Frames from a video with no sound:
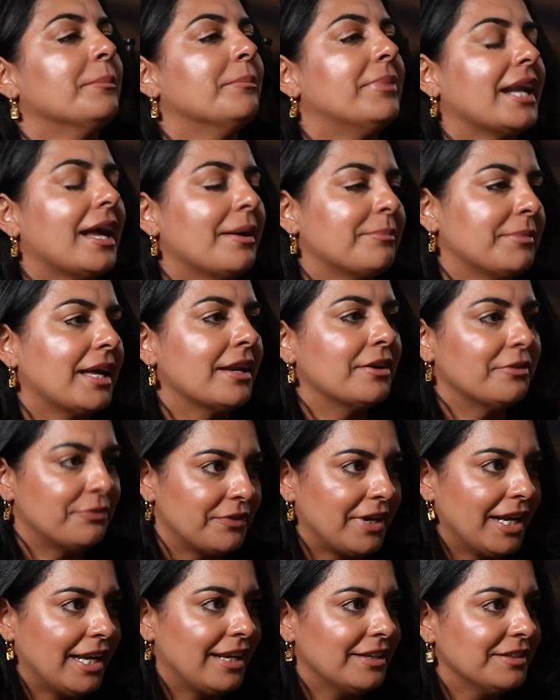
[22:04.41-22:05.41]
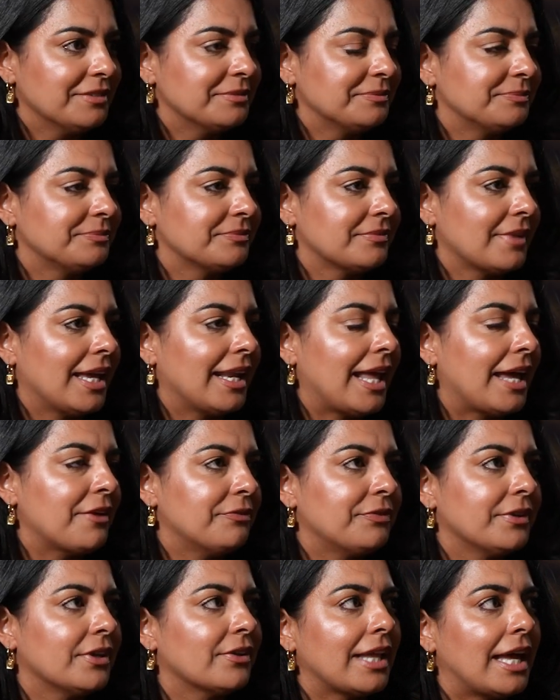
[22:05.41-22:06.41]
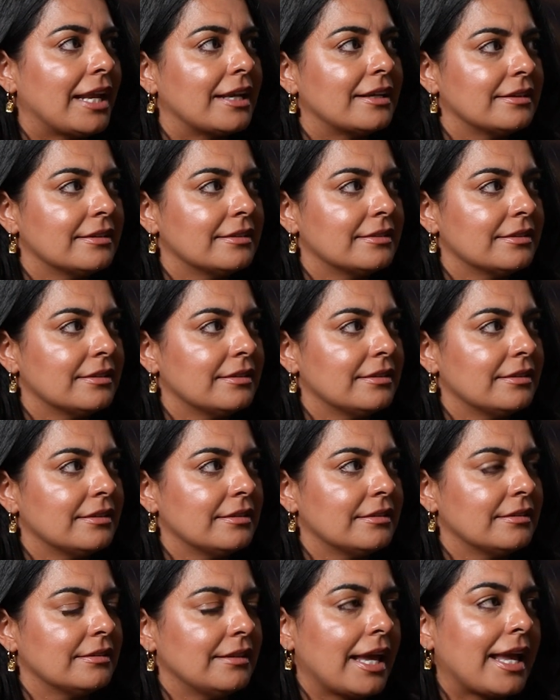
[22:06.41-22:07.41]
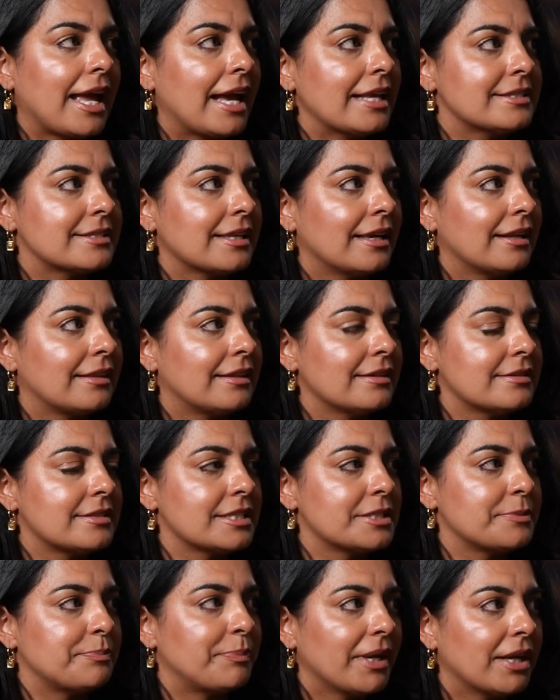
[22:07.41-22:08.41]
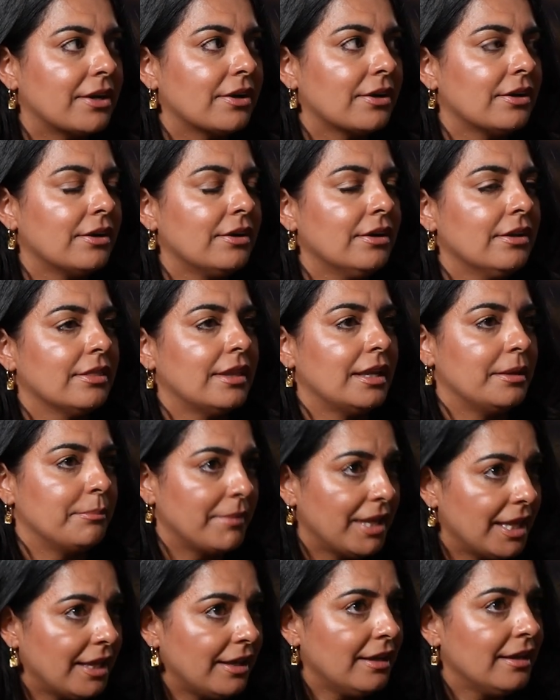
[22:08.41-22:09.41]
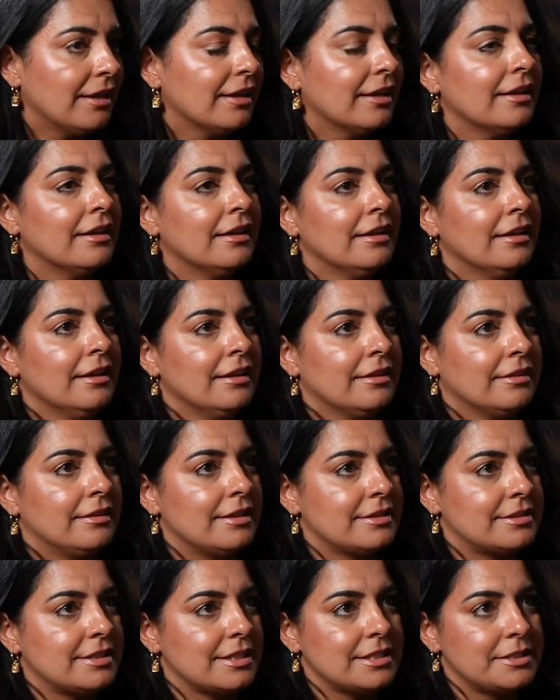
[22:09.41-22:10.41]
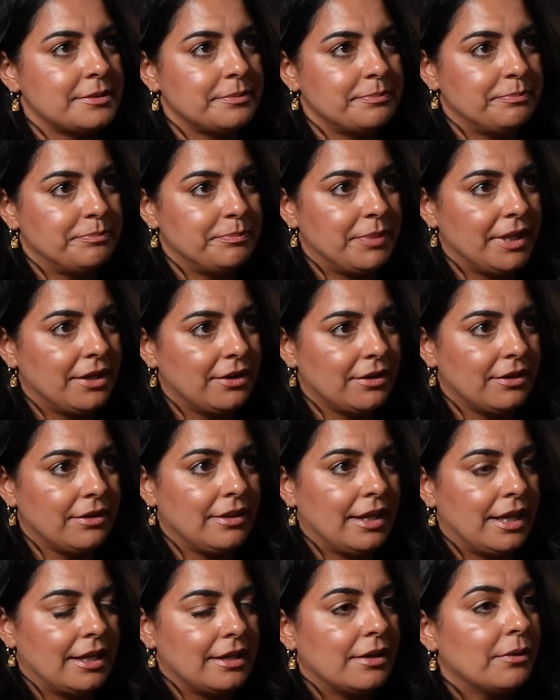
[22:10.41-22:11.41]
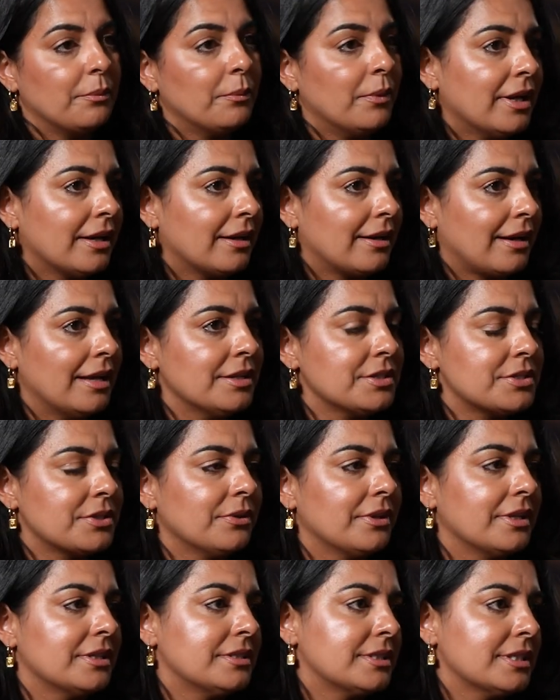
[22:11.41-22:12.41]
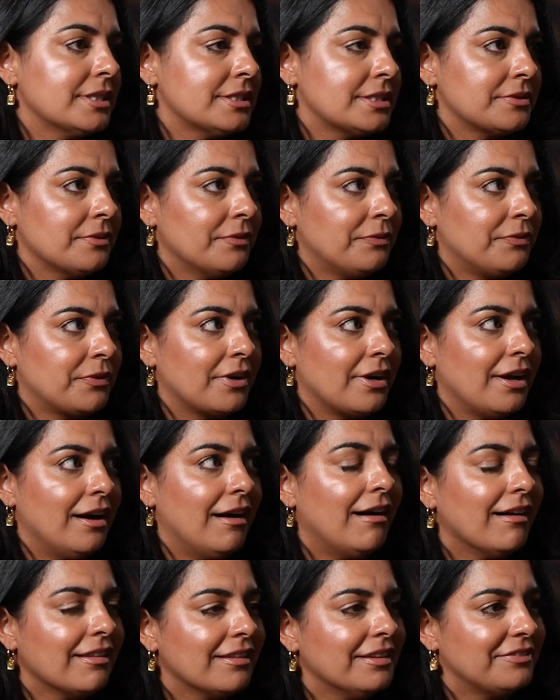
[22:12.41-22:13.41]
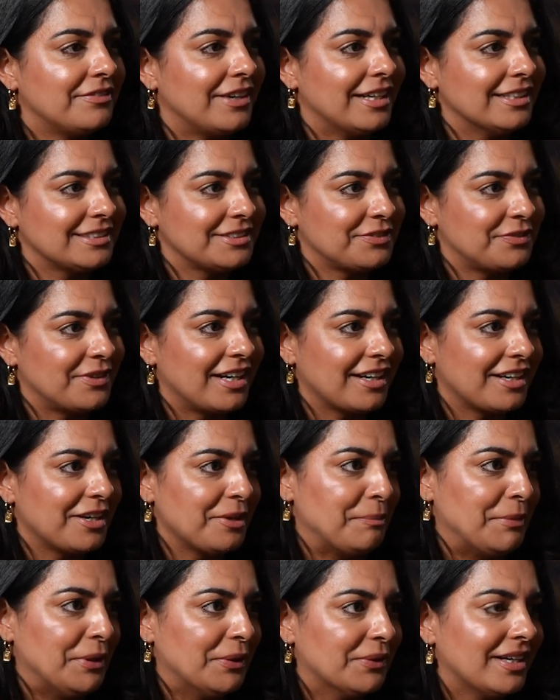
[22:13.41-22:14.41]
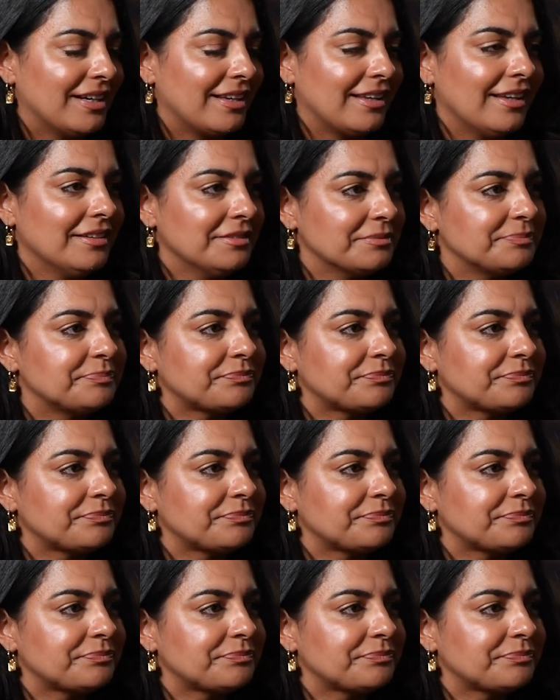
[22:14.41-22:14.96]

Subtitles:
but I'm not afraid. And I feel that, like I said, this is bigger than me. This is bigger than one rancho. This is for all of us, for our community,